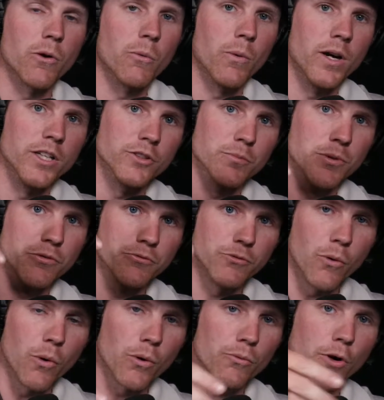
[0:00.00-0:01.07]
it was
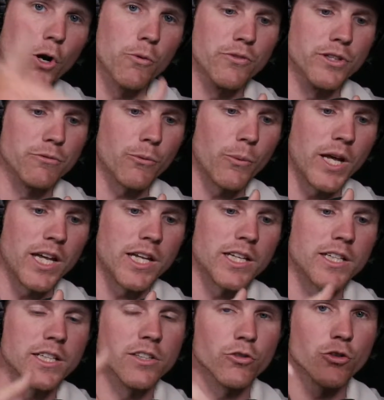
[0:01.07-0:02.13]
before Roe v.
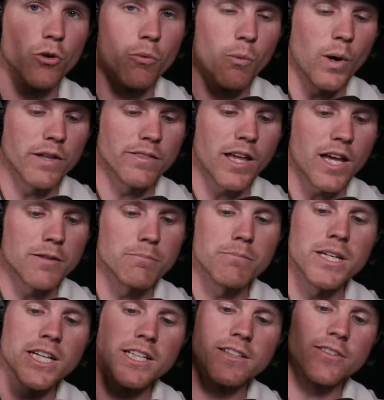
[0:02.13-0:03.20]
Wade. And so what that
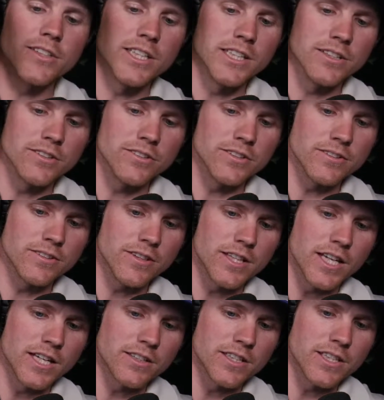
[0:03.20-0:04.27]
means is
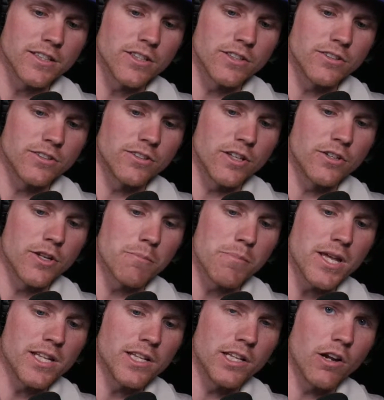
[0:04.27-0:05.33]
that it is
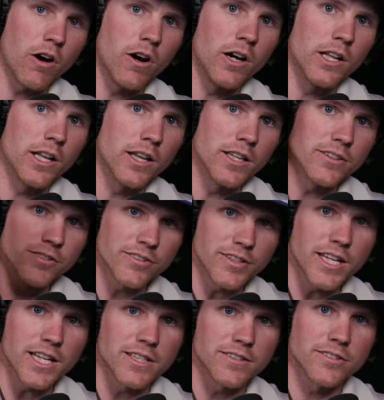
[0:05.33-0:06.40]
dependent on the
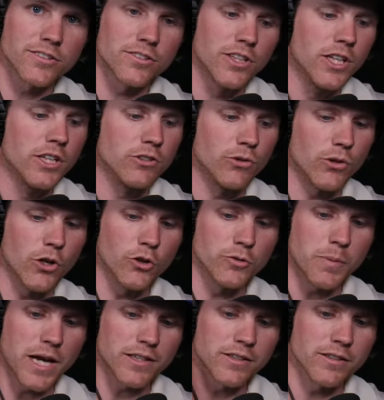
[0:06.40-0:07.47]
states. So it
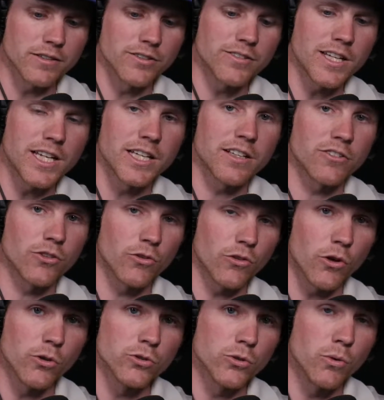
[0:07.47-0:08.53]
goes back to the states. So
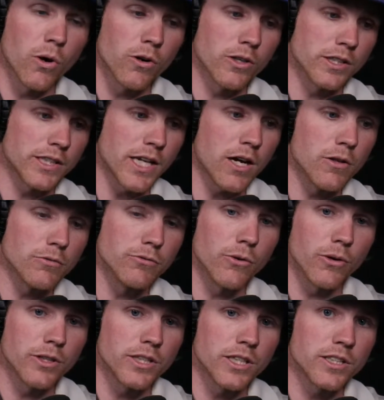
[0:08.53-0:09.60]
those who are in
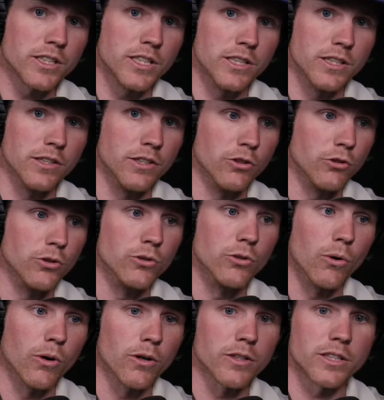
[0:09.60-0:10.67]
California and in New
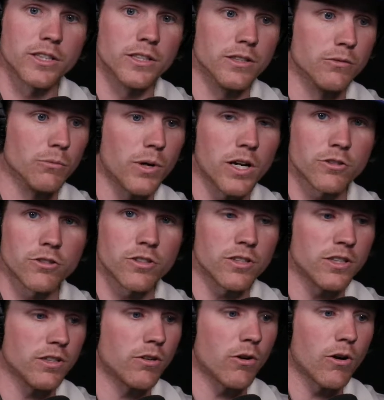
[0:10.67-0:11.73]
York and in
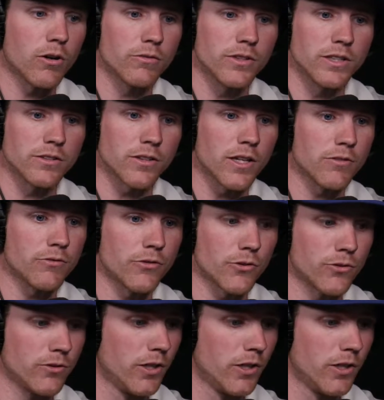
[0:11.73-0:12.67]
Washington and all of these left